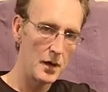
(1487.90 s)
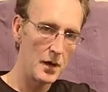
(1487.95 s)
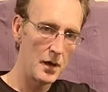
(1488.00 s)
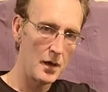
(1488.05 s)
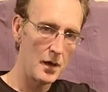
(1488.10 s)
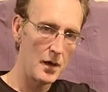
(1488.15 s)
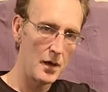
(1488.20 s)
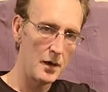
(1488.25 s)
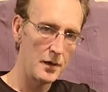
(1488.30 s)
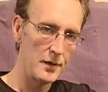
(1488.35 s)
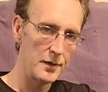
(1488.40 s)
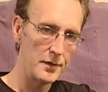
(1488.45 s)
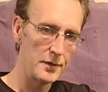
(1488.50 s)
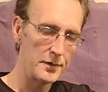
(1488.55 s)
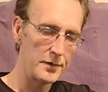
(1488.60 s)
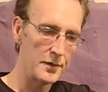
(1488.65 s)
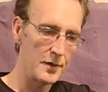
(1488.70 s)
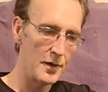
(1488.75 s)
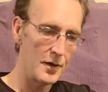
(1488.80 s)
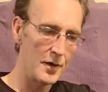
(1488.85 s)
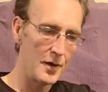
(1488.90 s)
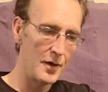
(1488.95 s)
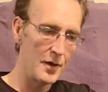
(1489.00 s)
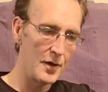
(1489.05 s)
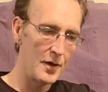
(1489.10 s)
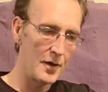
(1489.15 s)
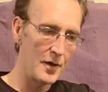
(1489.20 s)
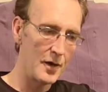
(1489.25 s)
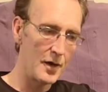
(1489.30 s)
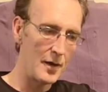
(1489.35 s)
and
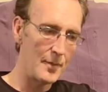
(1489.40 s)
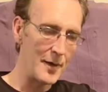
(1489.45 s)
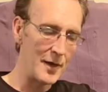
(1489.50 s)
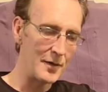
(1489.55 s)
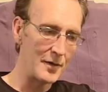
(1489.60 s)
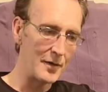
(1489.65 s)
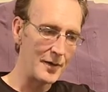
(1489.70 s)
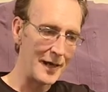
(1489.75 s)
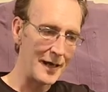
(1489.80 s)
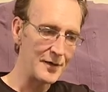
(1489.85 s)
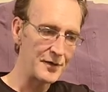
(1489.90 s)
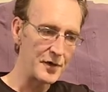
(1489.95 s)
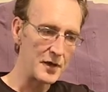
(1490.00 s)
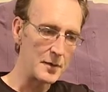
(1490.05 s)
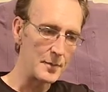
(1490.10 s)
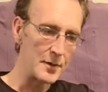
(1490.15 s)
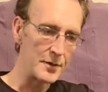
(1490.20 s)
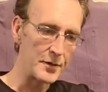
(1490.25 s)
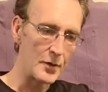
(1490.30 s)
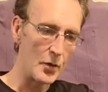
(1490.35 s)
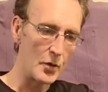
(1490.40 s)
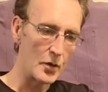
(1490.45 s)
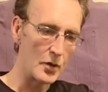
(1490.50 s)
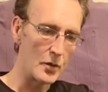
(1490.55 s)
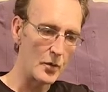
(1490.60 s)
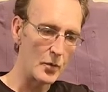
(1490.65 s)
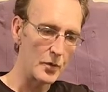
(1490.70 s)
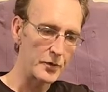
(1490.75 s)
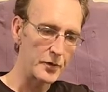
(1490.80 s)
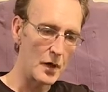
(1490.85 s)
it meant that the inside of my
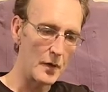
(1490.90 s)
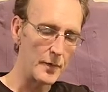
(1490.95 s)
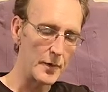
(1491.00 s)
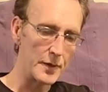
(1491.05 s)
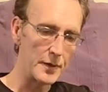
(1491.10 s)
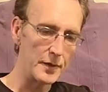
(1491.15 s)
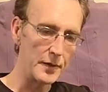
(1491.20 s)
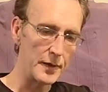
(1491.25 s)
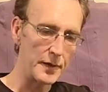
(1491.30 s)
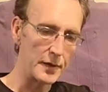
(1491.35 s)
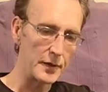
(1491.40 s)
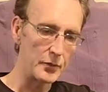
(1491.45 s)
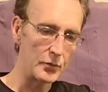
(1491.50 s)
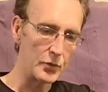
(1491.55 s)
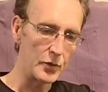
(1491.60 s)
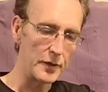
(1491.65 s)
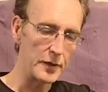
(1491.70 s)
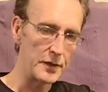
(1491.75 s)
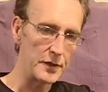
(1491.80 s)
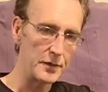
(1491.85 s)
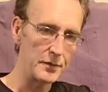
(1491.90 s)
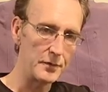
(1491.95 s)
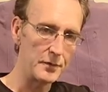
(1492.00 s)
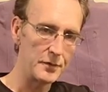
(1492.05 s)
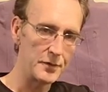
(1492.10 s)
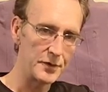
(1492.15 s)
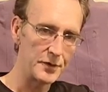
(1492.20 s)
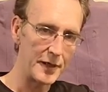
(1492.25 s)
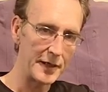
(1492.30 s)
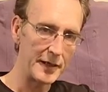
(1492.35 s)
sock was covered in like really
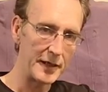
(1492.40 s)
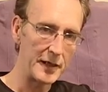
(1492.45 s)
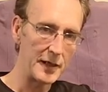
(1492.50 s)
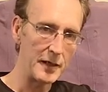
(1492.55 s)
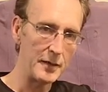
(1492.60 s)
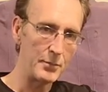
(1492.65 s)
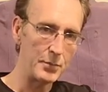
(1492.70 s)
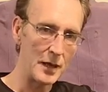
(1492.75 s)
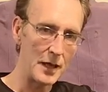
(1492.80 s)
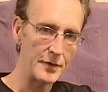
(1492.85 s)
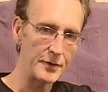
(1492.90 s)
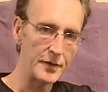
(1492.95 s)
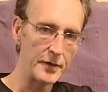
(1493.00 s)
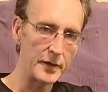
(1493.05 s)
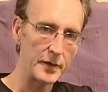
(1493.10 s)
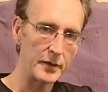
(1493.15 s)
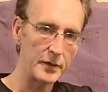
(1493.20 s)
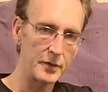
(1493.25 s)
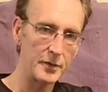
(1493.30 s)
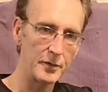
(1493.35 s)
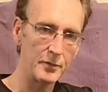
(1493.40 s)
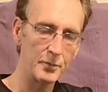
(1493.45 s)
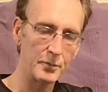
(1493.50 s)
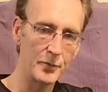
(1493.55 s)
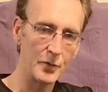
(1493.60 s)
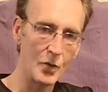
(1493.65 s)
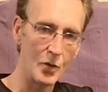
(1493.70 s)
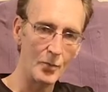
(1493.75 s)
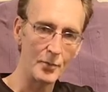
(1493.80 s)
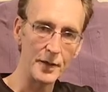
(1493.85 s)
sticky plastic
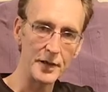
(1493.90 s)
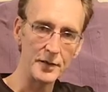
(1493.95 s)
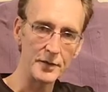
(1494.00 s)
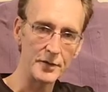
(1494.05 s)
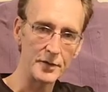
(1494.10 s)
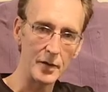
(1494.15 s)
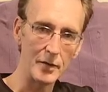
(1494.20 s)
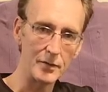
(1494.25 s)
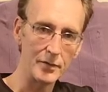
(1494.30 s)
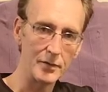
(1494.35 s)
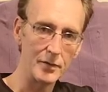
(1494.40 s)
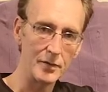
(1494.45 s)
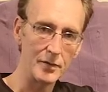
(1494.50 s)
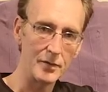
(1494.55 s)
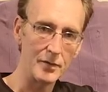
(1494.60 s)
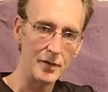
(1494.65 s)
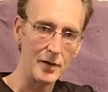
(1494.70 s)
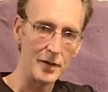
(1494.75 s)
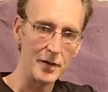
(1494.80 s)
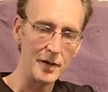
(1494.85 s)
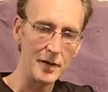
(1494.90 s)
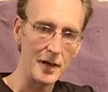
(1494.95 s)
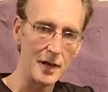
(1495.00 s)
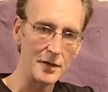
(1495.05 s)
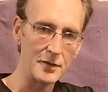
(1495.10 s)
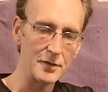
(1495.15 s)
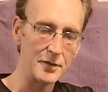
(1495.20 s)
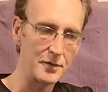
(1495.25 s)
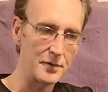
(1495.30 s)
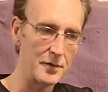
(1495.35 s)
concrete stuff, right? And
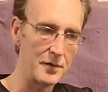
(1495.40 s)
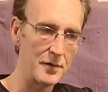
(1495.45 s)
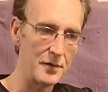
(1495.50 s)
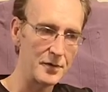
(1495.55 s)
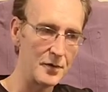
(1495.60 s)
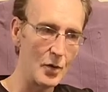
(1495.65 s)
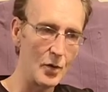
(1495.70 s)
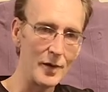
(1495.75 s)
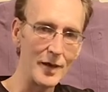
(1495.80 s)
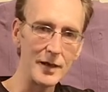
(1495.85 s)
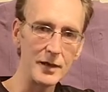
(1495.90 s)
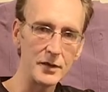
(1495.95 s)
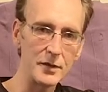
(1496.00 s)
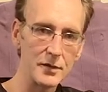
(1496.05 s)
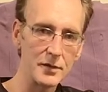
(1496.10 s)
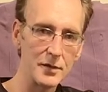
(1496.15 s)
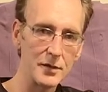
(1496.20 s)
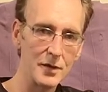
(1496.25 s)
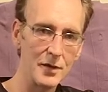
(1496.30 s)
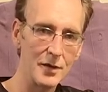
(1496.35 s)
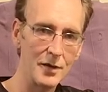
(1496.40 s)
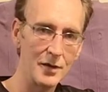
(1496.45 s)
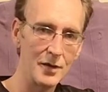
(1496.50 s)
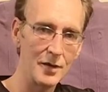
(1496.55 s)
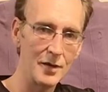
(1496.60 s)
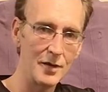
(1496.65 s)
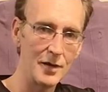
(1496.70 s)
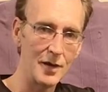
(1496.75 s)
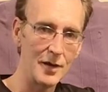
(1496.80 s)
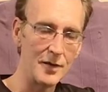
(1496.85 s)
it's not nice,
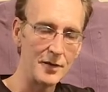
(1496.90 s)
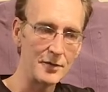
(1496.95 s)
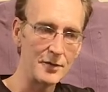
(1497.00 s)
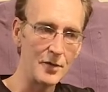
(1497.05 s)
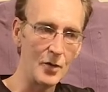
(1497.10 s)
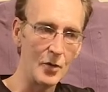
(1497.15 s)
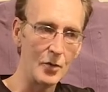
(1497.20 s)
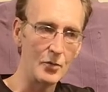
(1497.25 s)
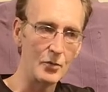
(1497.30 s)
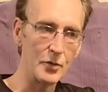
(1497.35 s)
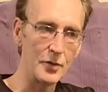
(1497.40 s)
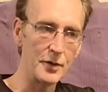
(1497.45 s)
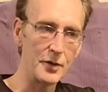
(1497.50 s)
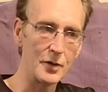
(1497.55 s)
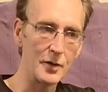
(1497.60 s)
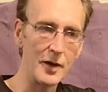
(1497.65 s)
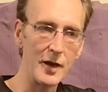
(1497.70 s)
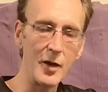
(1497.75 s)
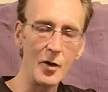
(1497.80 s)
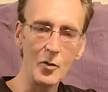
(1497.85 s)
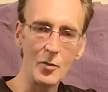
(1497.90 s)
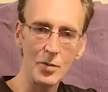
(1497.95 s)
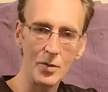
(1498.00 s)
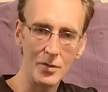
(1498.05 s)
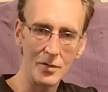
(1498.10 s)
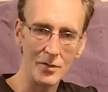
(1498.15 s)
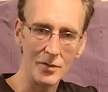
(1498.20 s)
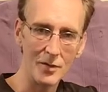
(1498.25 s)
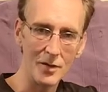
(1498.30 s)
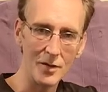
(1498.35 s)
and it's not really going to help
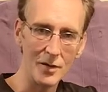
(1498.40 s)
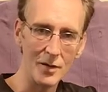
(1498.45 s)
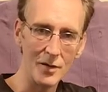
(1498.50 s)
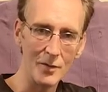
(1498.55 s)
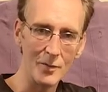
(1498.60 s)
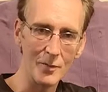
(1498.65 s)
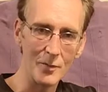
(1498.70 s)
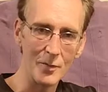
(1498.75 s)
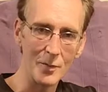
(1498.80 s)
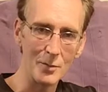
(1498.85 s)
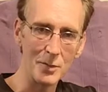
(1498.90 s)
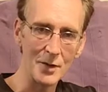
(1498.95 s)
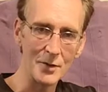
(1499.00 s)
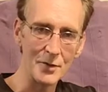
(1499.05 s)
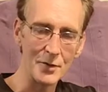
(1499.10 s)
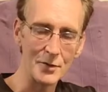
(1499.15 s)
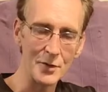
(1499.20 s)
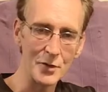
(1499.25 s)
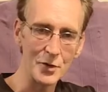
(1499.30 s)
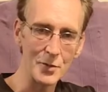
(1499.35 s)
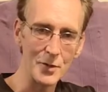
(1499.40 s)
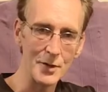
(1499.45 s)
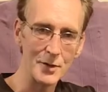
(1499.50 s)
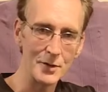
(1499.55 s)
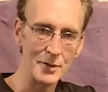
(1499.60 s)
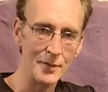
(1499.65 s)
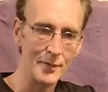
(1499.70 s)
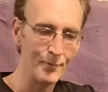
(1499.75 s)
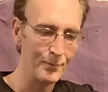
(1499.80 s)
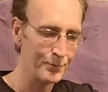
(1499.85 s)
the blister
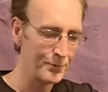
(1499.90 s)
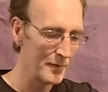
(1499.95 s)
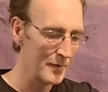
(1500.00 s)
situation.